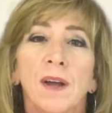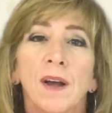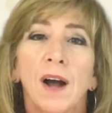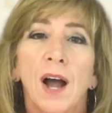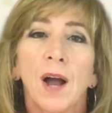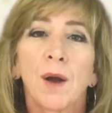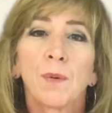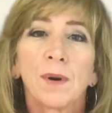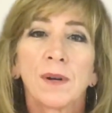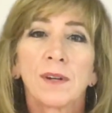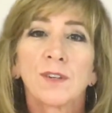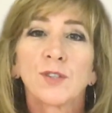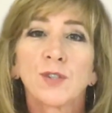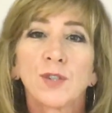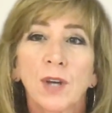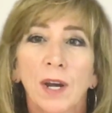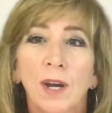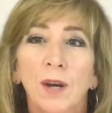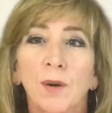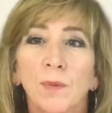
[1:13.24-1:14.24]
I want to
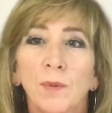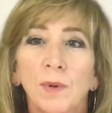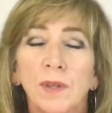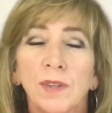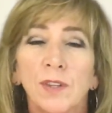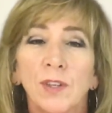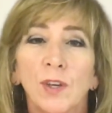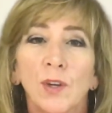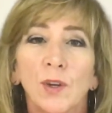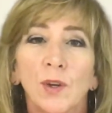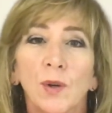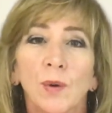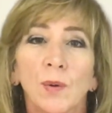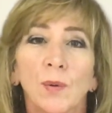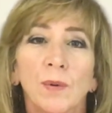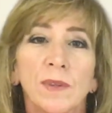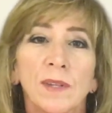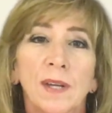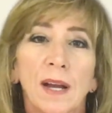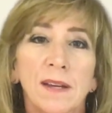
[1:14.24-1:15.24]
share with
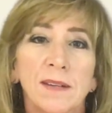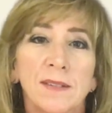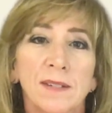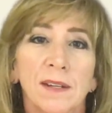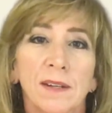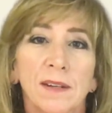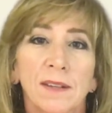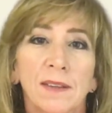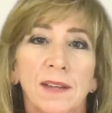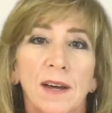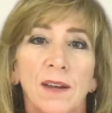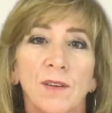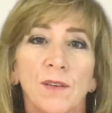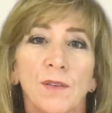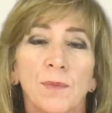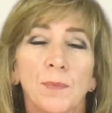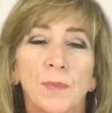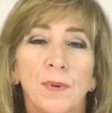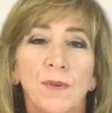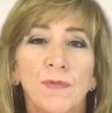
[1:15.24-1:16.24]
you the idea
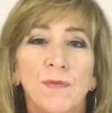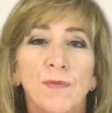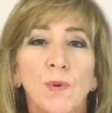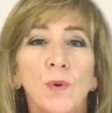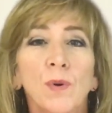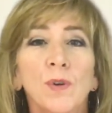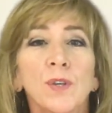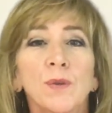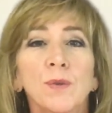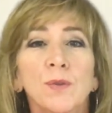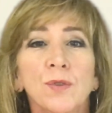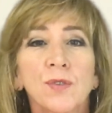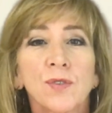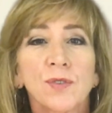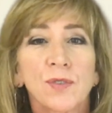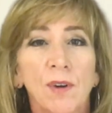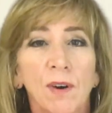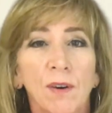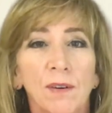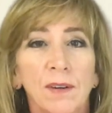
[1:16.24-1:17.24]
that before you
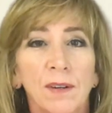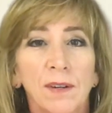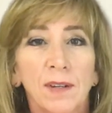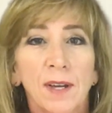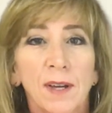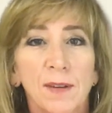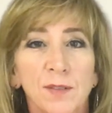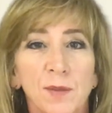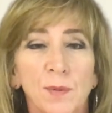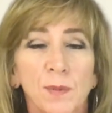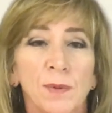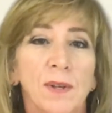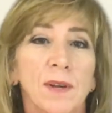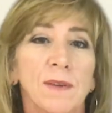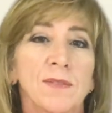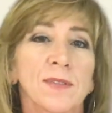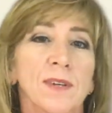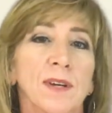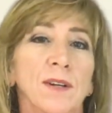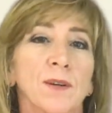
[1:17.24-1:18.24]
start a customer
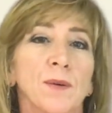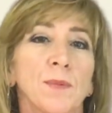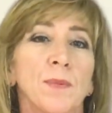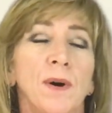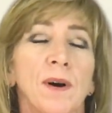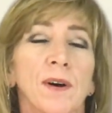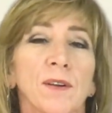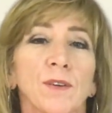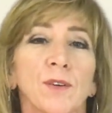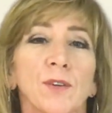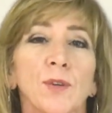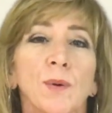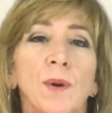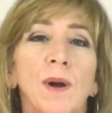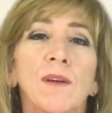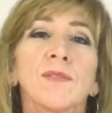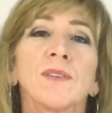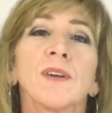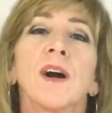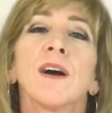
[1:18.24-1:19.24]
lifecycle model, you
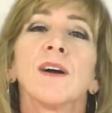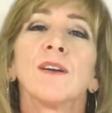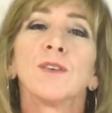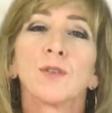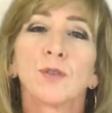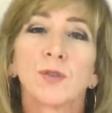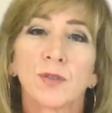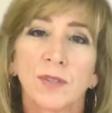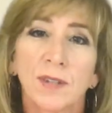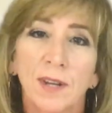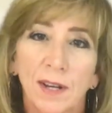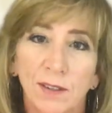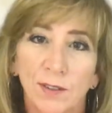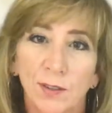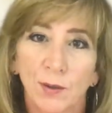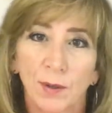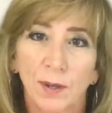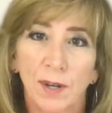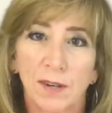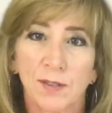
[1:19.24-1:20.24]
have to understand
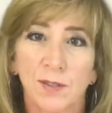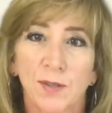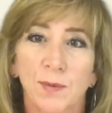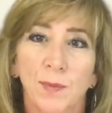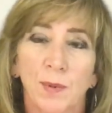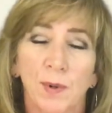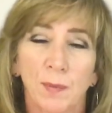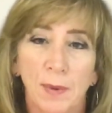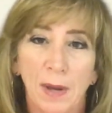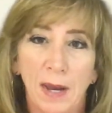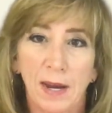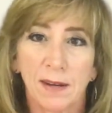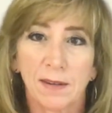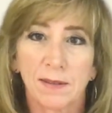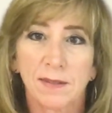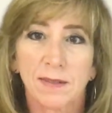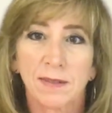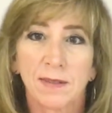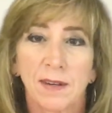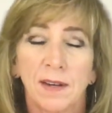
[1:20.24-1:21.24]
your customer
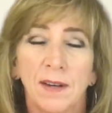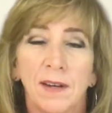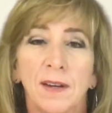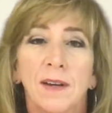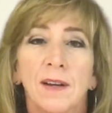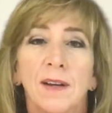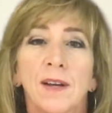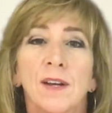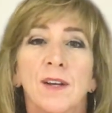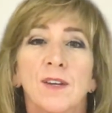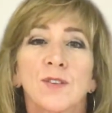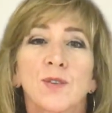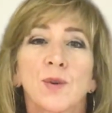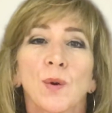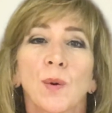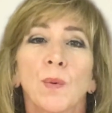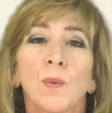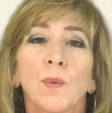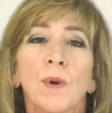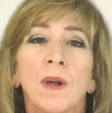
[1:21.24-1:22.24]
base.
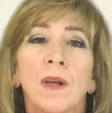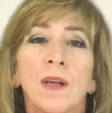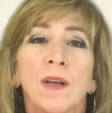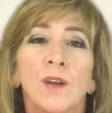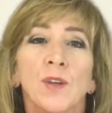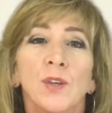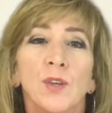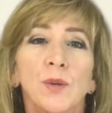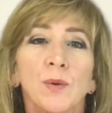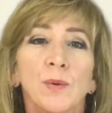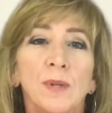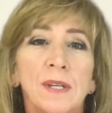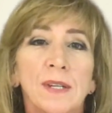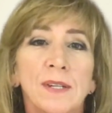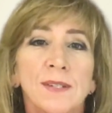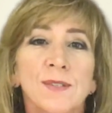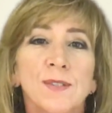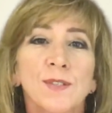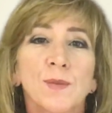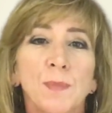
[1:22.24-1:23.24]
So you need
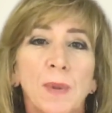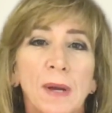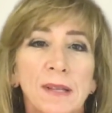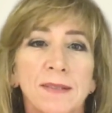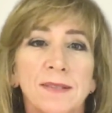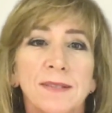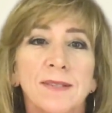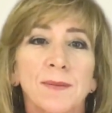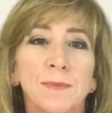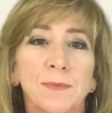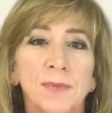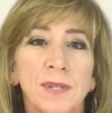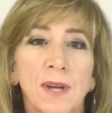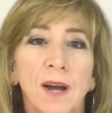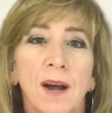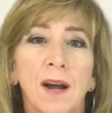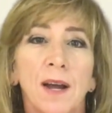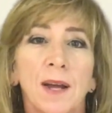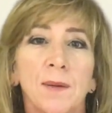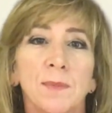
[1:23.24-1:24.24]
to spend some
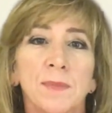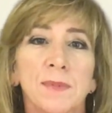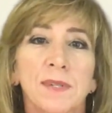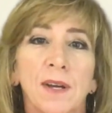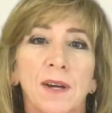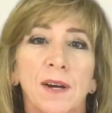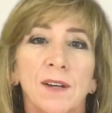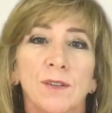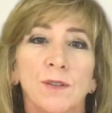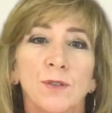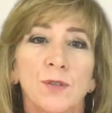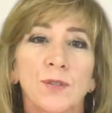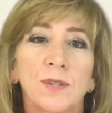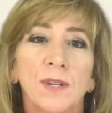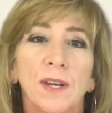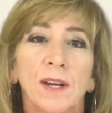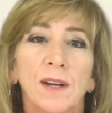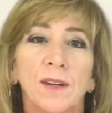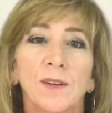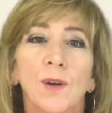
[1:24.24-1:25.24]
time to
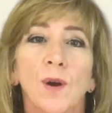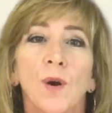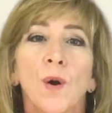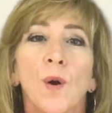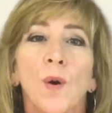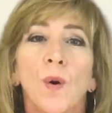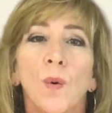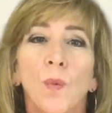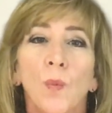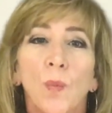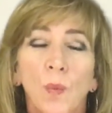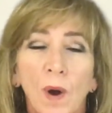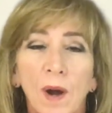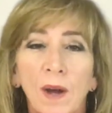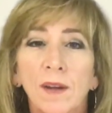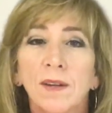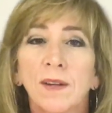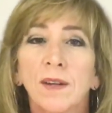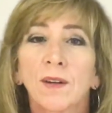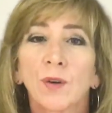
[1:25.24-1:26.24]
understand
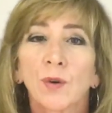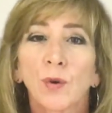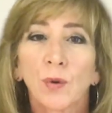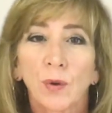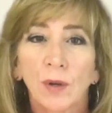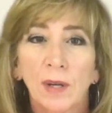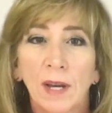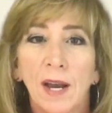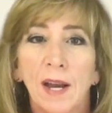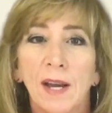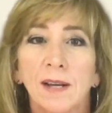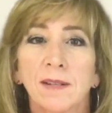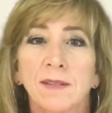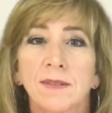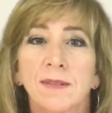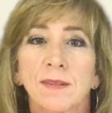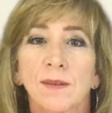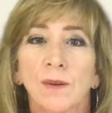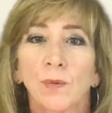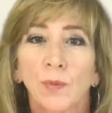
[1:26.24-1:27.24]
what
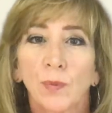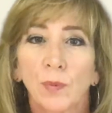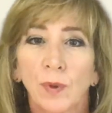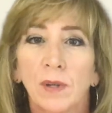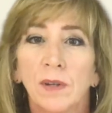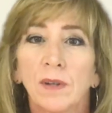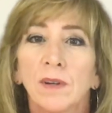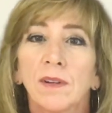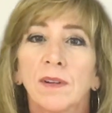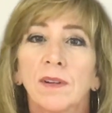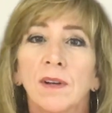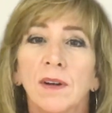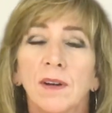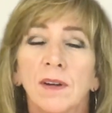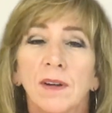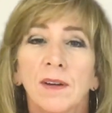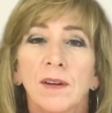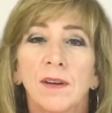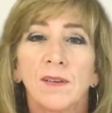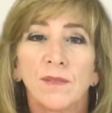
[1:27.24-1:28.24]
creates real
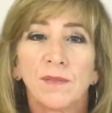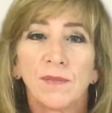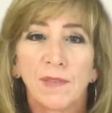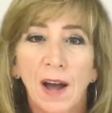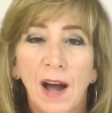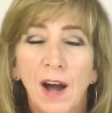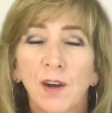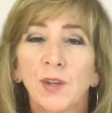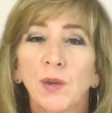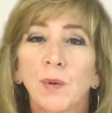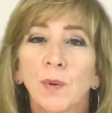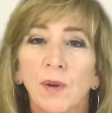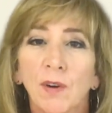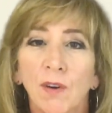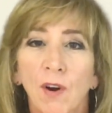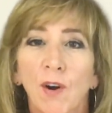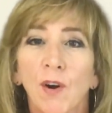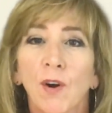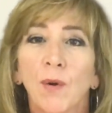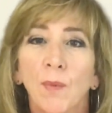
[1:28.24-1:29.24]
value and
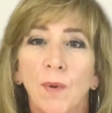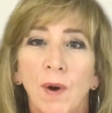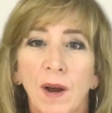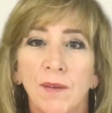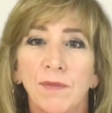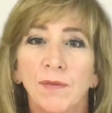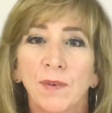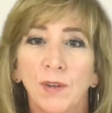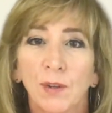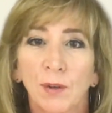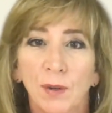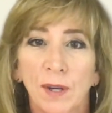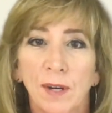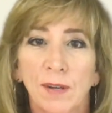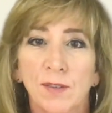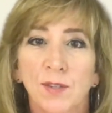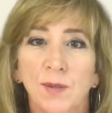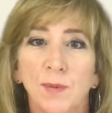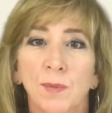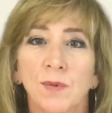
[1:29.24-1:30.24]
ROI for your
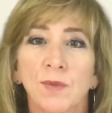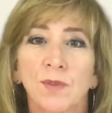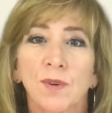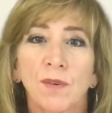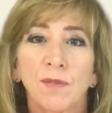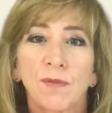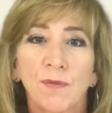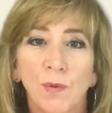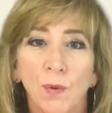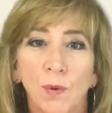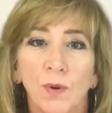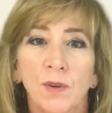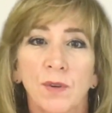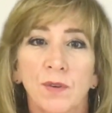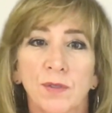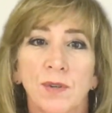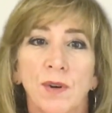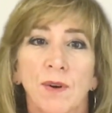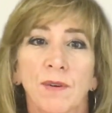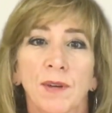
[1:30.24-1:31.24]
customers for your
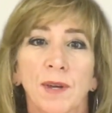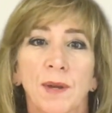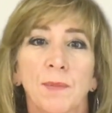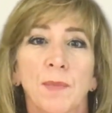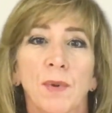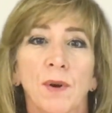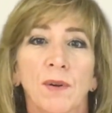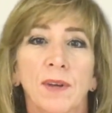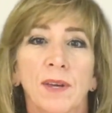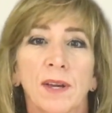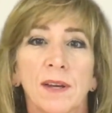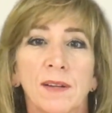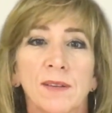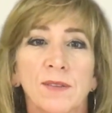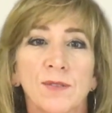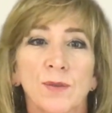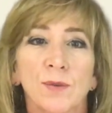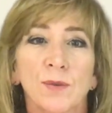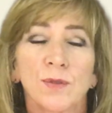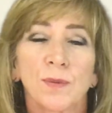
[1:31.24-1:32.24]
target market.
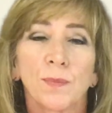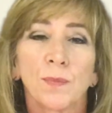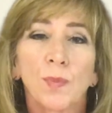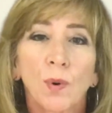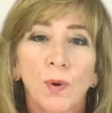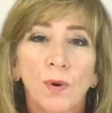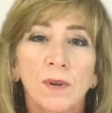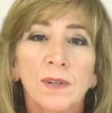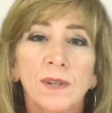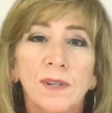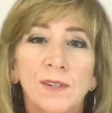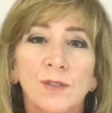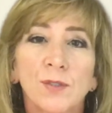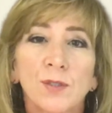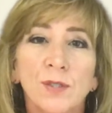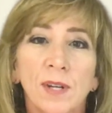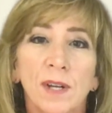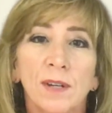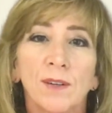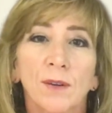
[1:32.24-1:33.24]
So it's important to
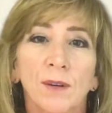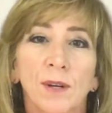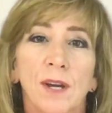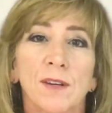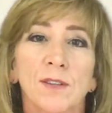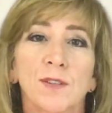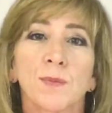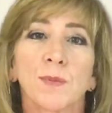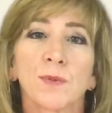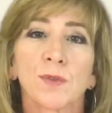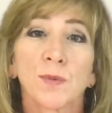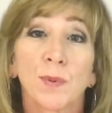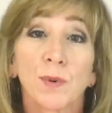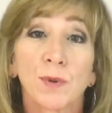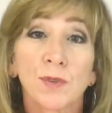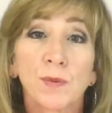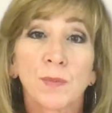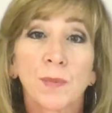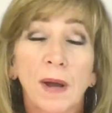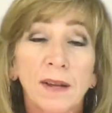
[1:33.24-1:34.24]
understand your customer's
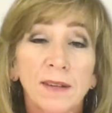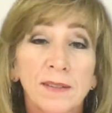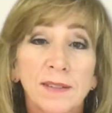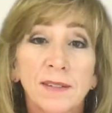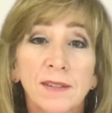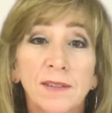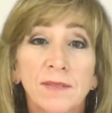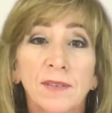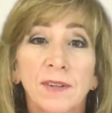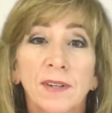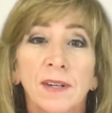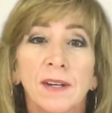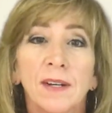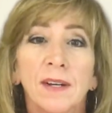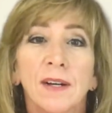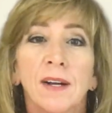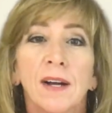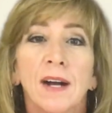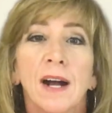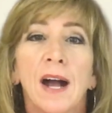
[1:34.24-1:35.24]
perspective
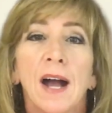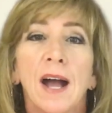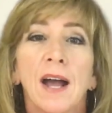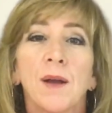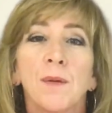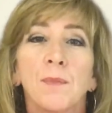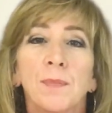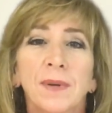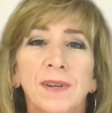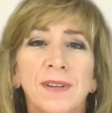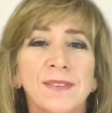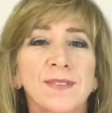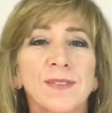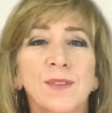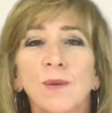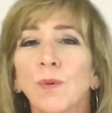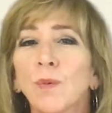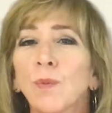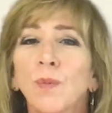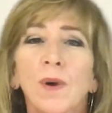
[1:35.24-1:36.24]
because
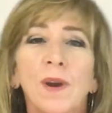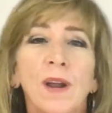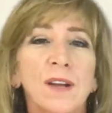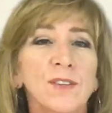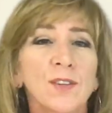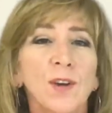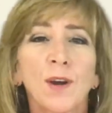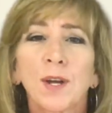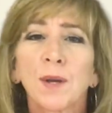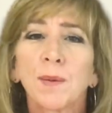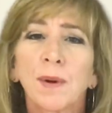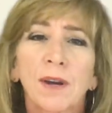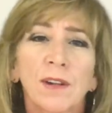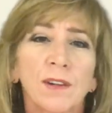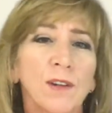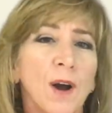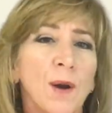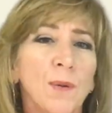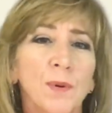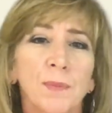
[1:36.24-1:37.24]
what I talk about a
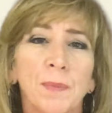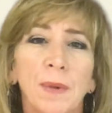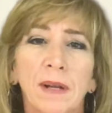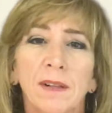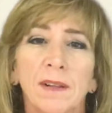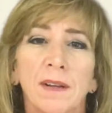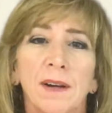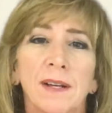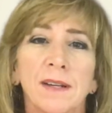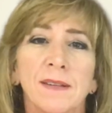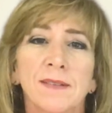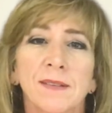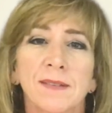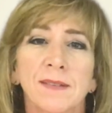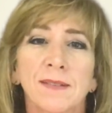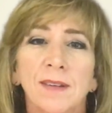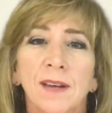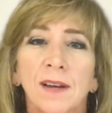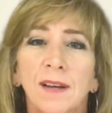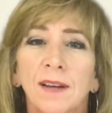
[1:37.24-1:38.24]
lot with my clients
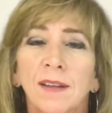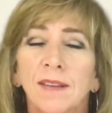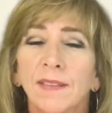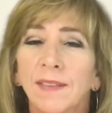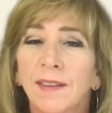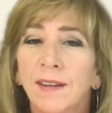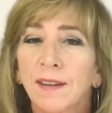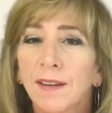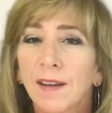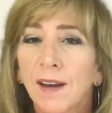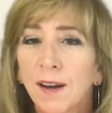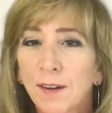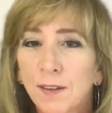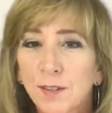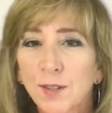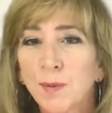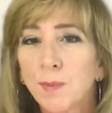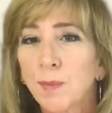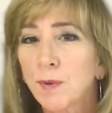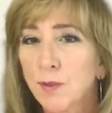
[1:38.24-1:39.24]
is the
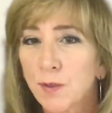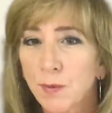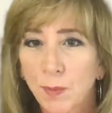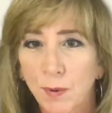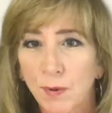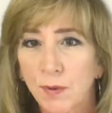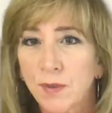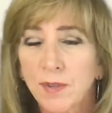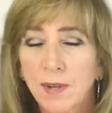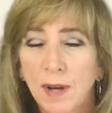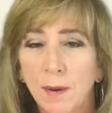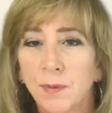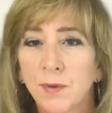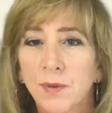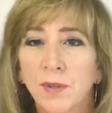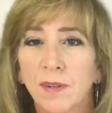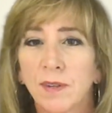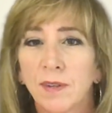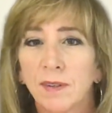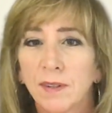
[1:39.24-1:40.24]
customer's
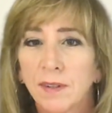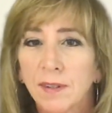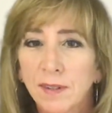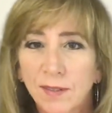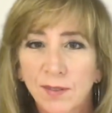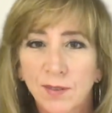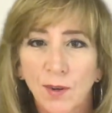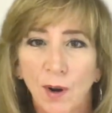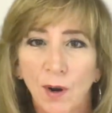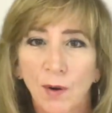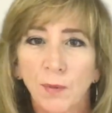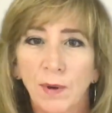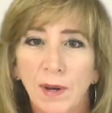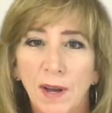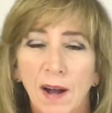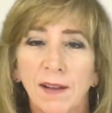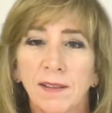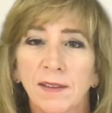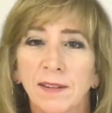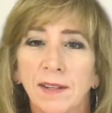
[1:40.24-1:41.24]
perception is our
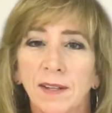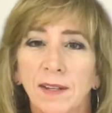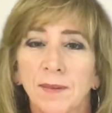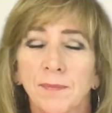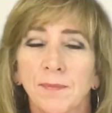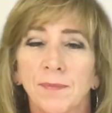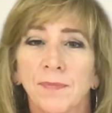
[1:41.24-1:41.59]
reality.